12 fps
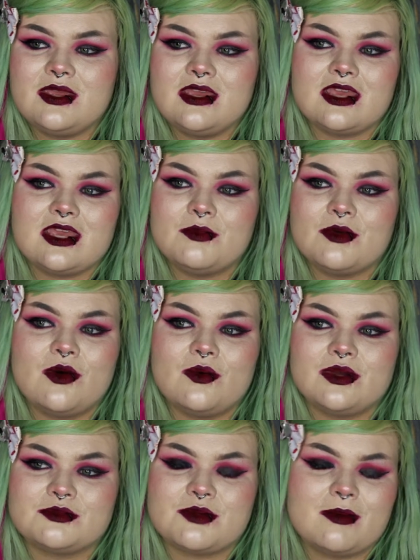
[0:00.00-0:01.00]
Being
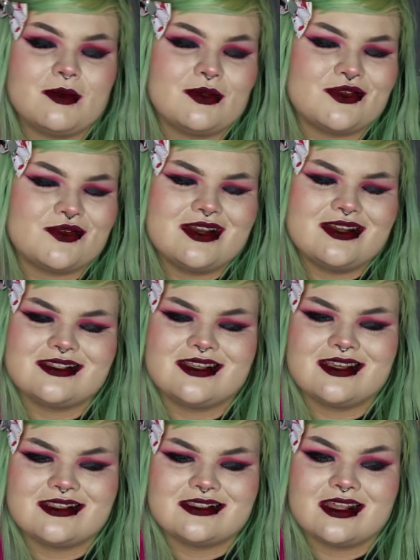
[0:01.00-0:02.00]
emo is probably one of the greatest
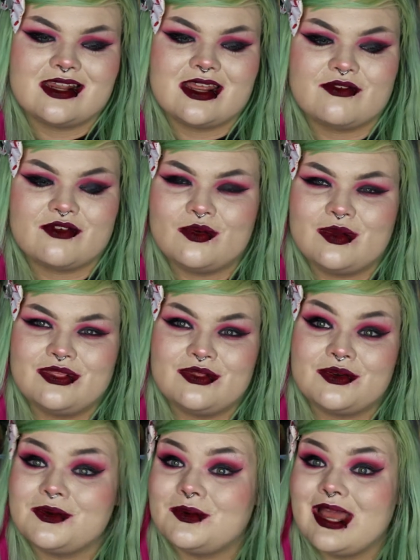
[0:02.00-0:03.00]
things that I ever went
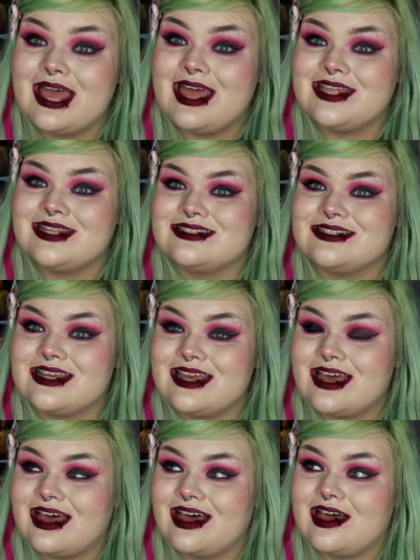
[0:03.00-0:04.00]
through and
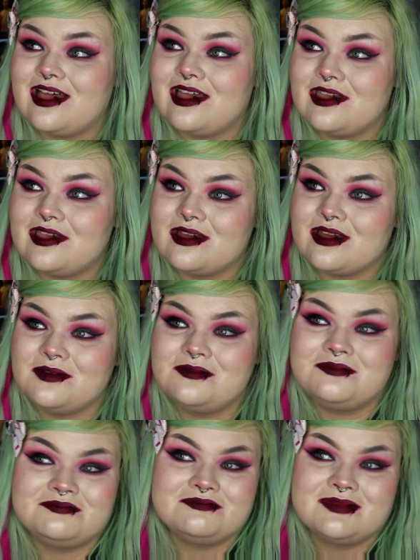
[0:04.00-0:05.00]
I
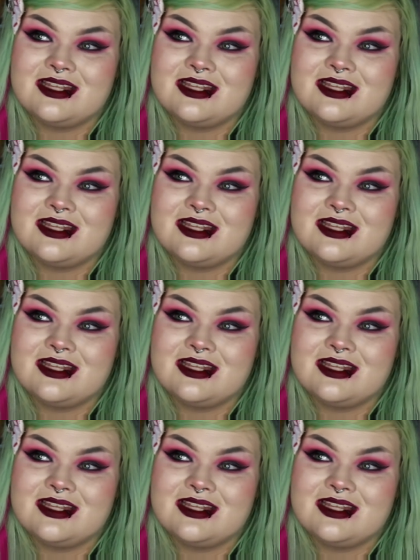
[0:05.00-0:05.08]
am